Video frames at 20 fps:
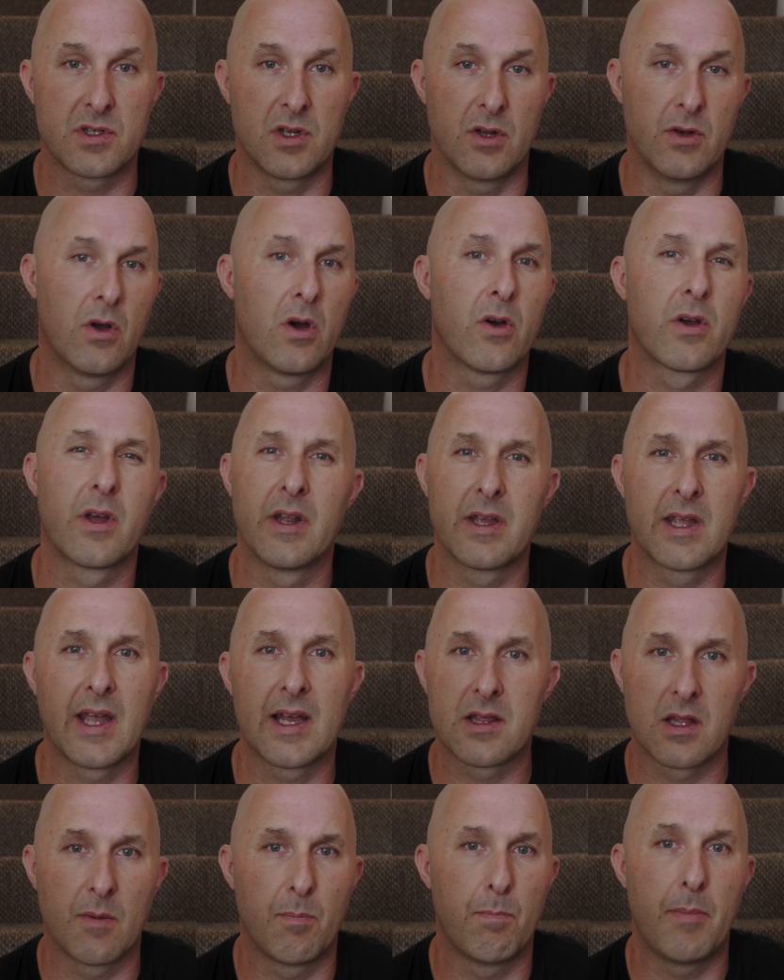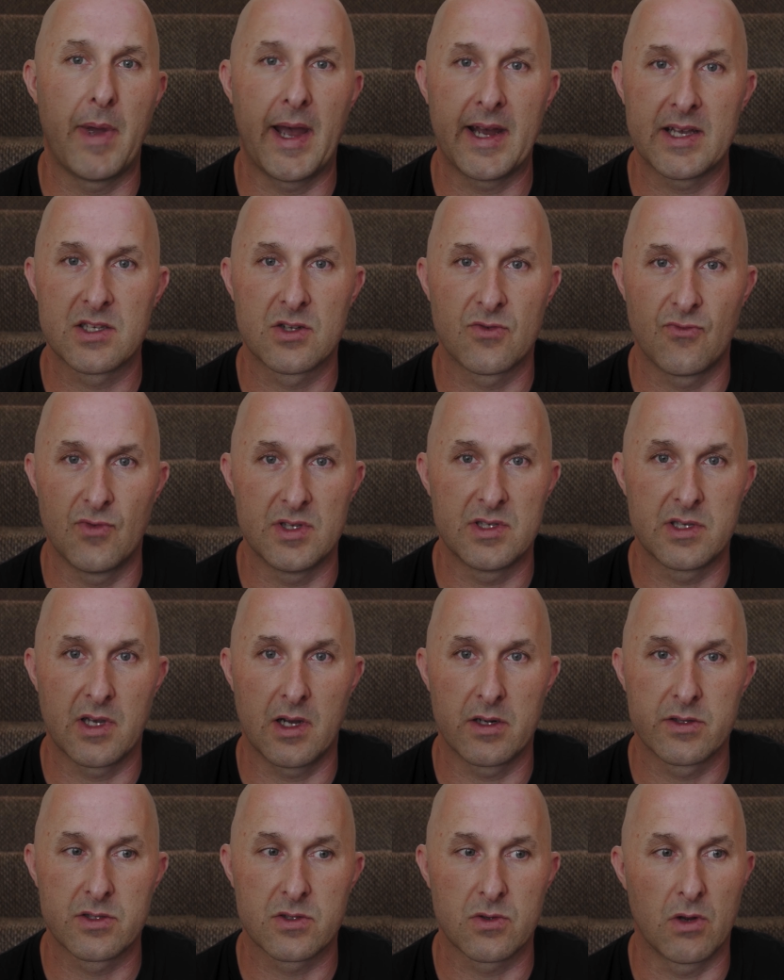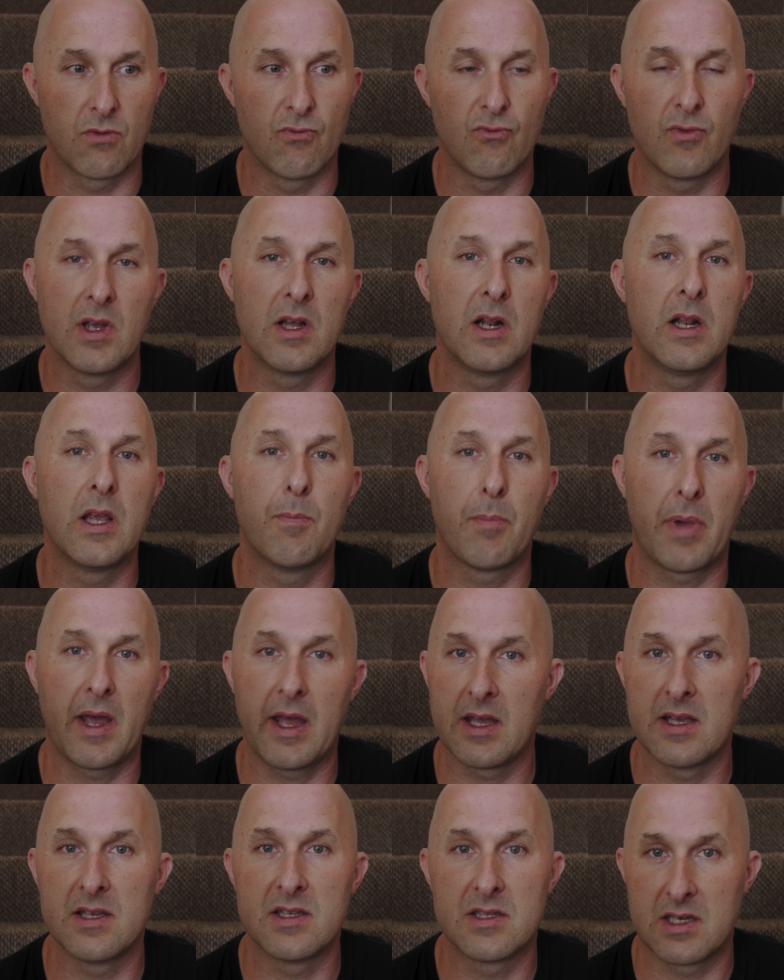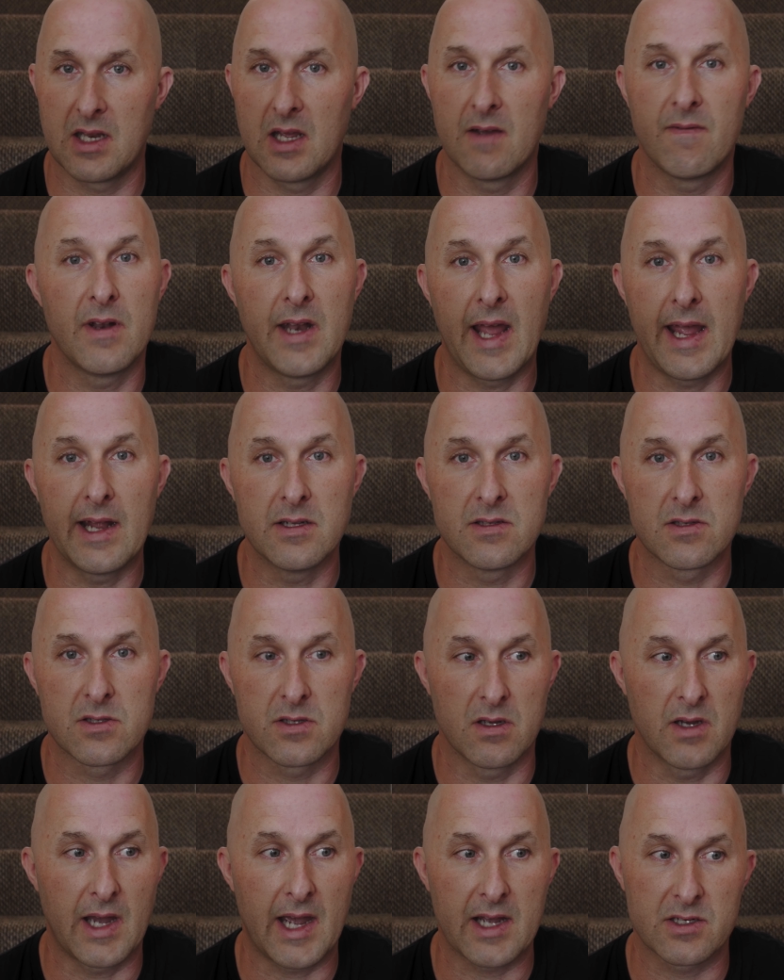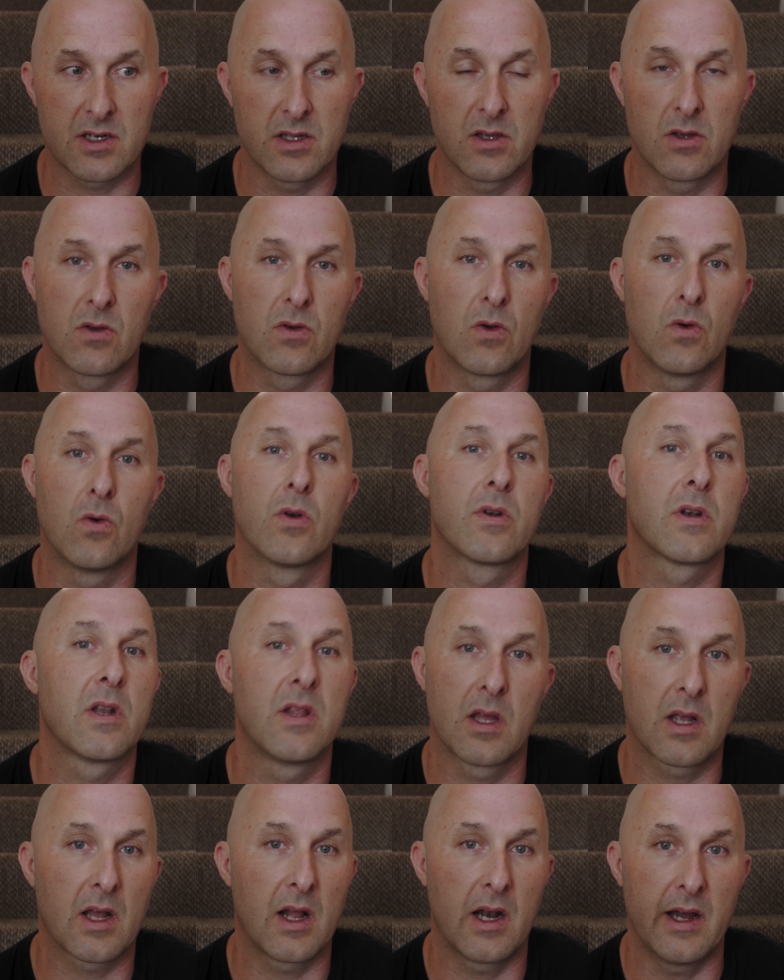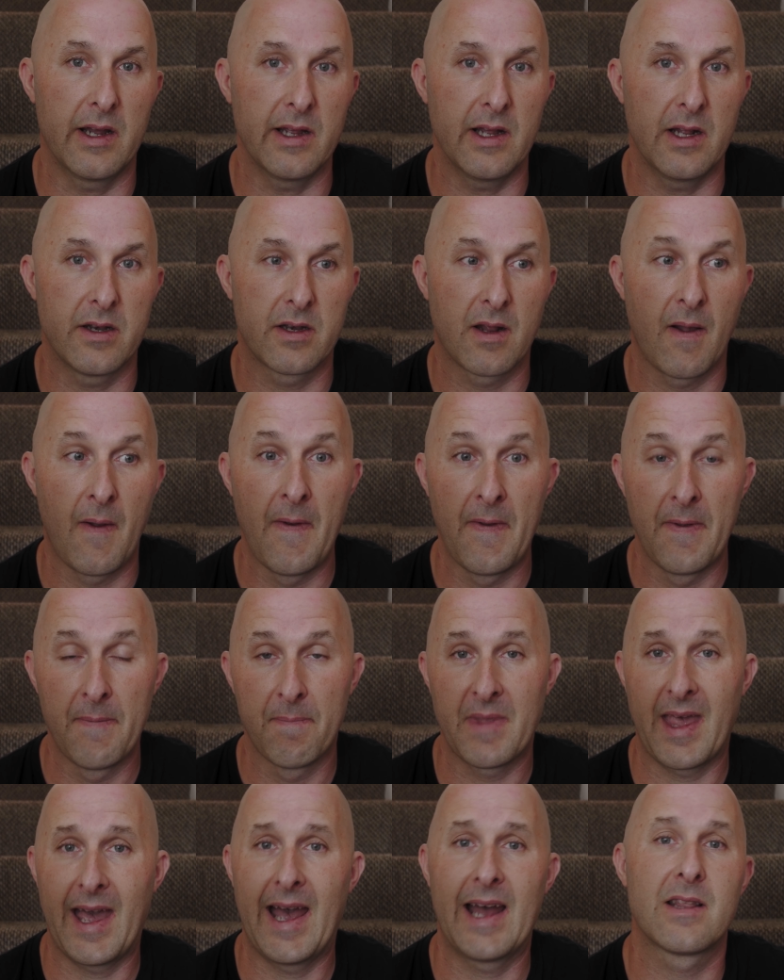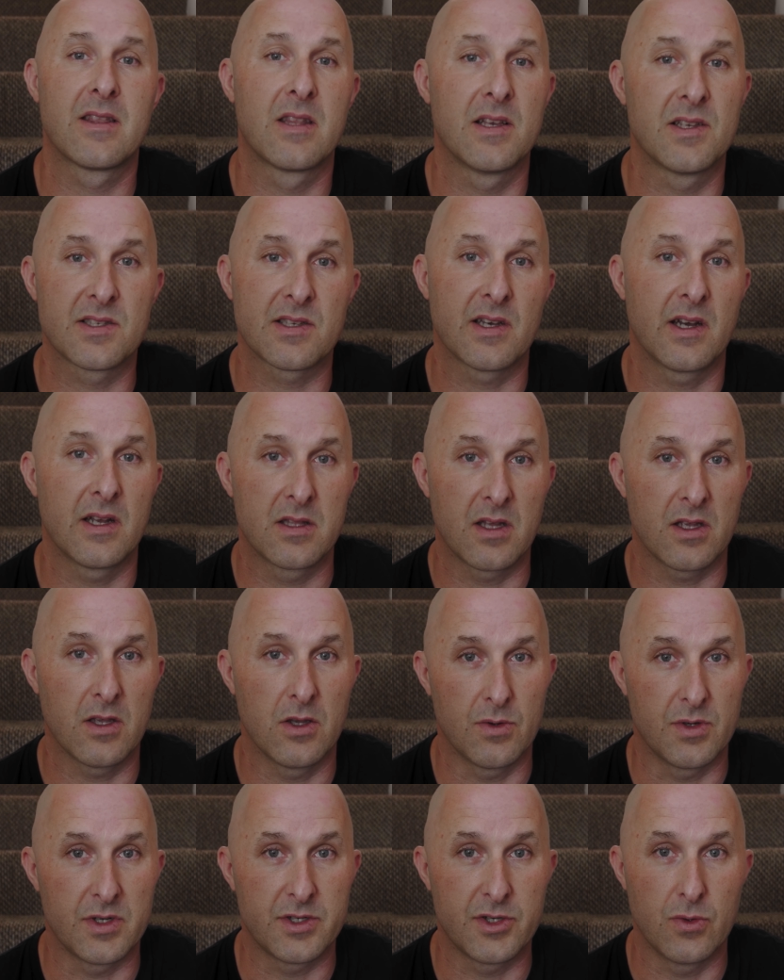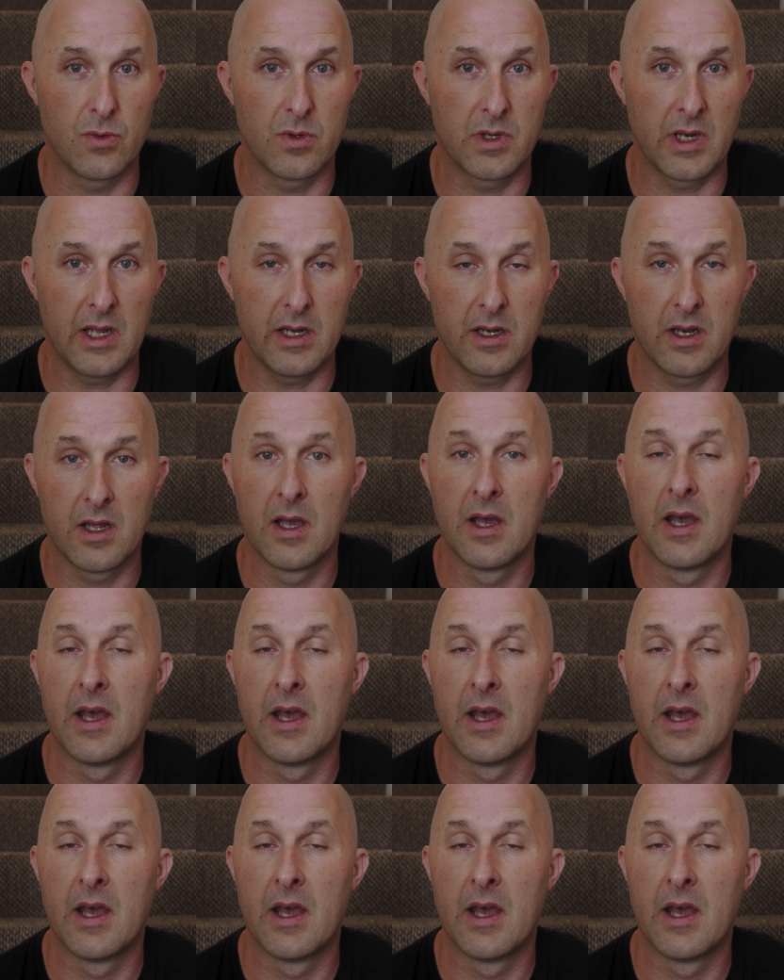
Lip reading: You're not going to get the best results. So it really pays dividends to actually go to the client at the site that you're shooting